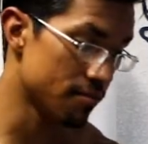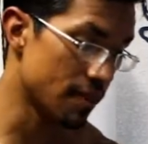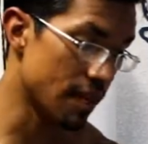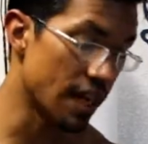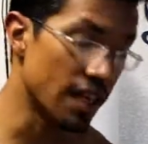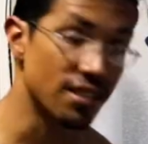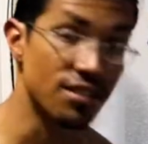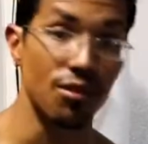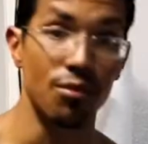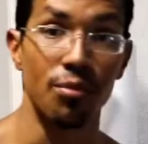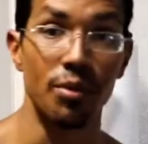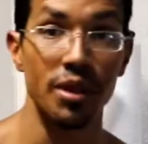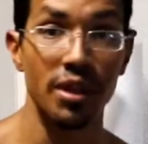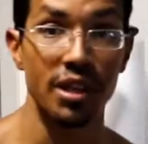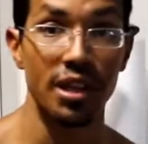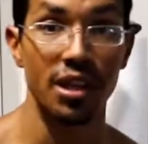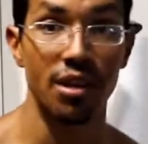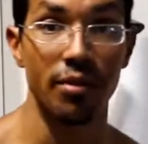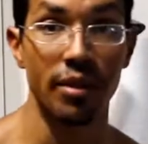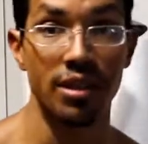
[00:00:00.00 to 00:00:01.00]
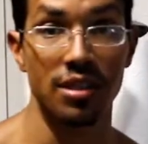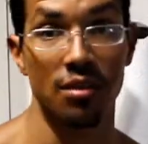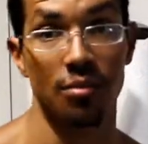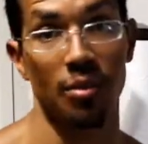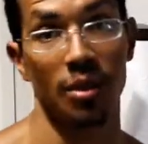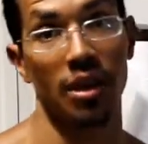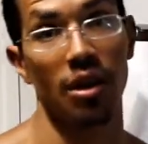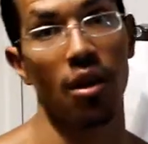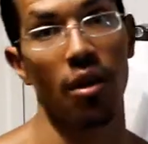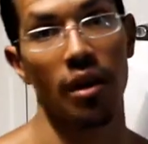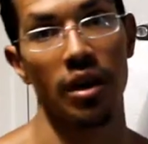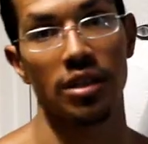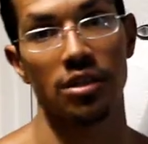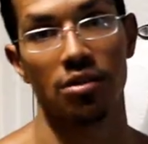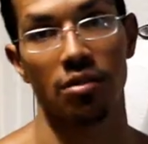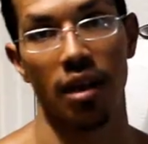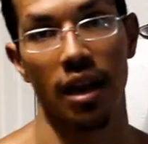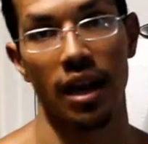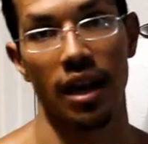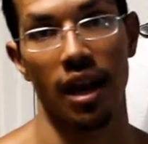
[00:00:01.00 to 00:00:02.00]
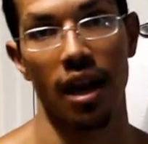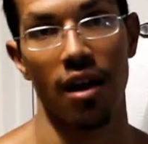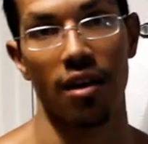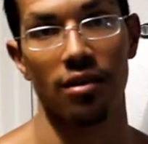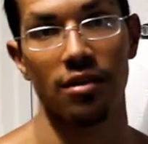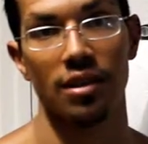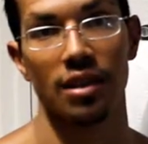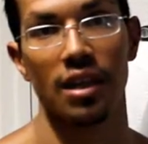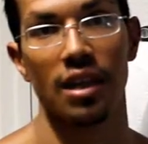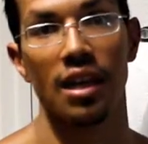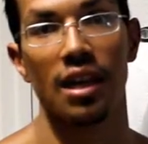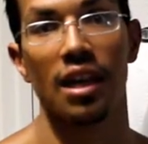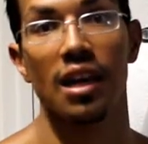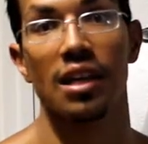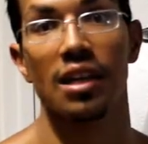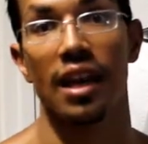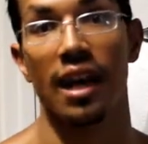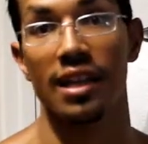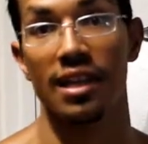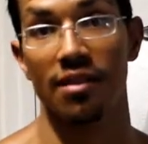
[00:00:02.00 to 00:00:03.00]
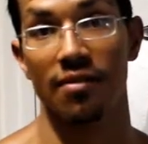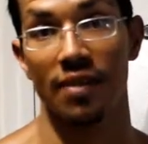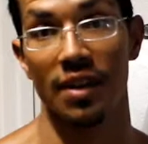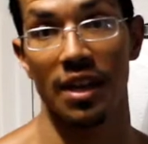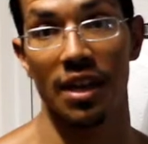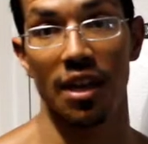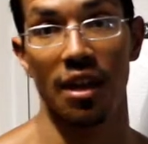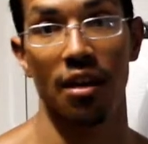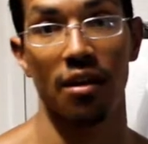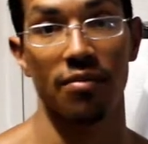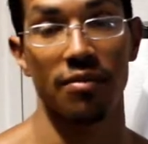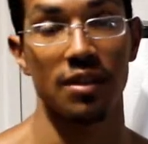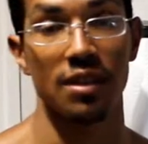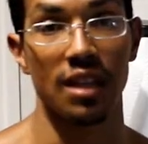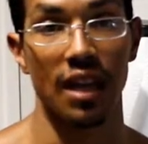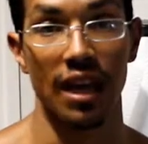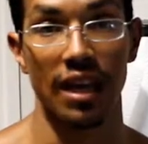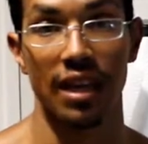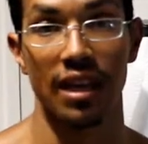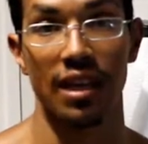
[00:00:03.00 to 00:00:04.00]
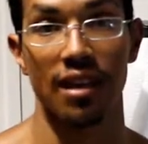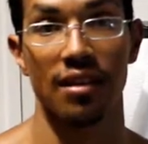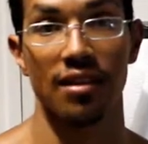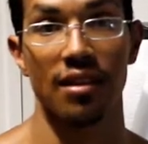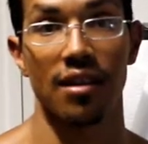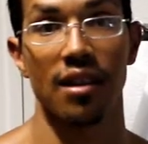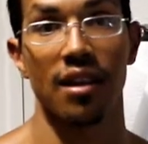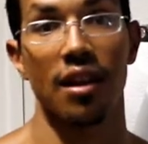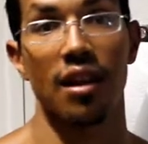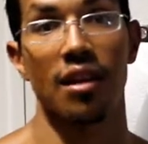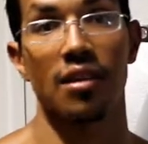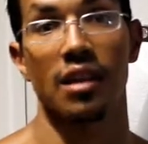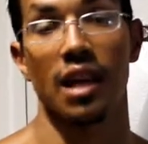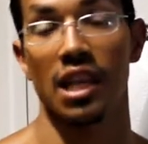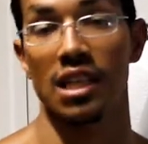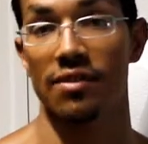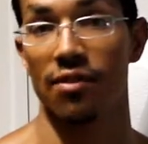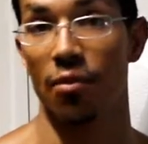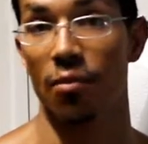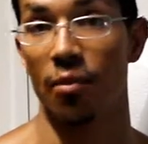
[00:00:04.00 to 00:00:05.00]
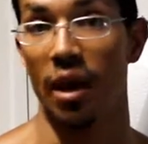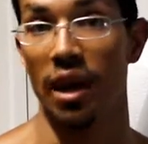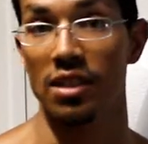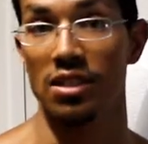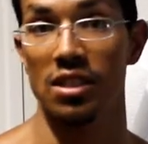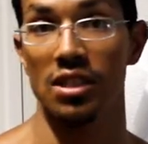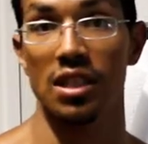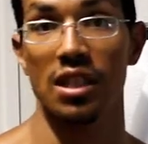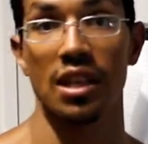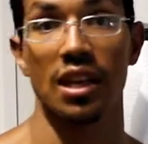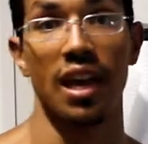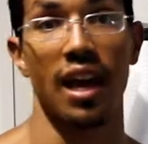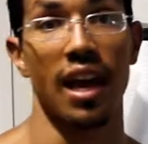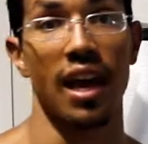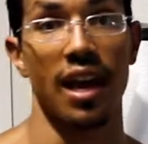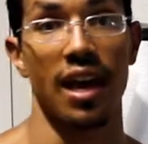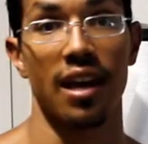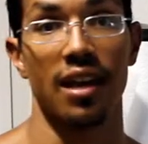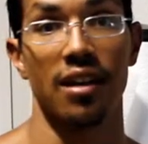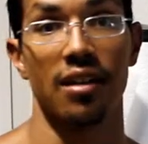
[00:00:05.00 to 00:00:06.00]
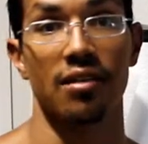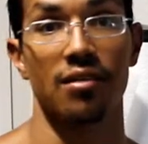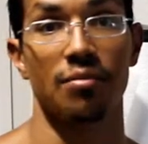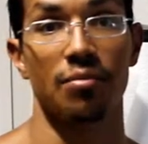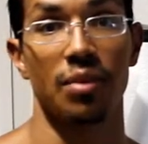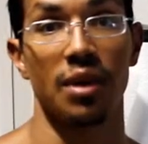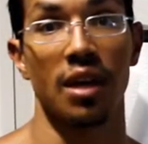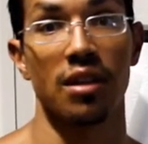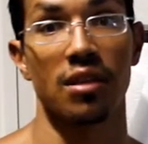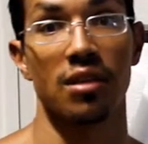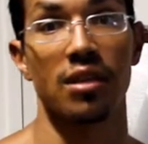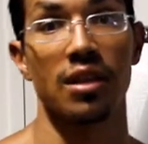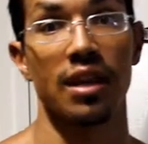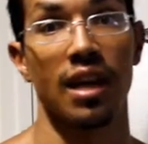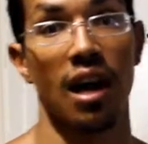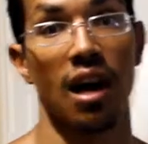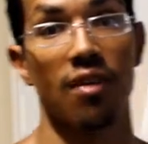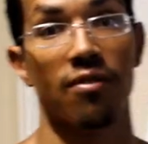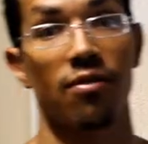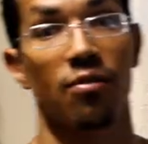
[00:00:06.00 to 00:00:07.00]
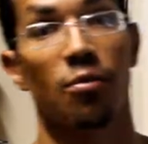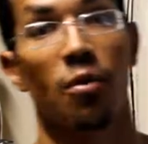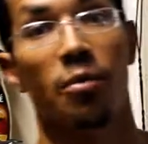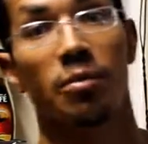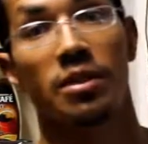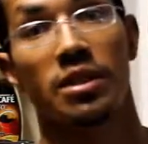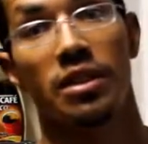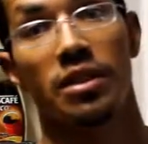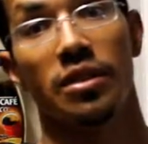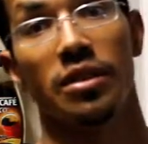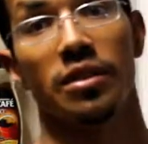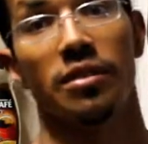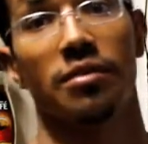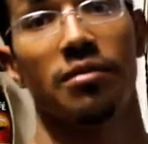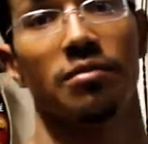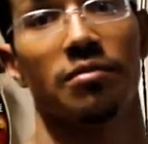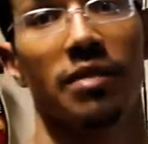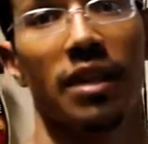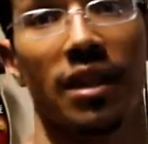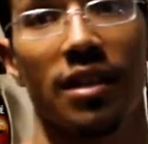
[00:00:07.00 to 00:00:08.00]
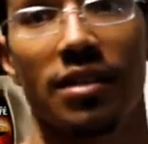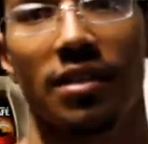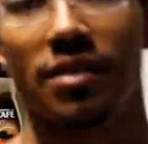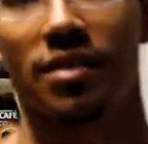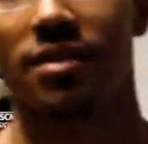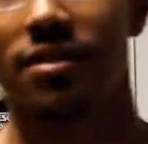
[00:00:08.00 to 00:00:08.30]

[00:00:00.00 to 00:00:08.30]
it's a really good recipe. Go ahead and try it out. Like the video if you like it. Thanks for watching, and be on the lookout for more material. Thanks.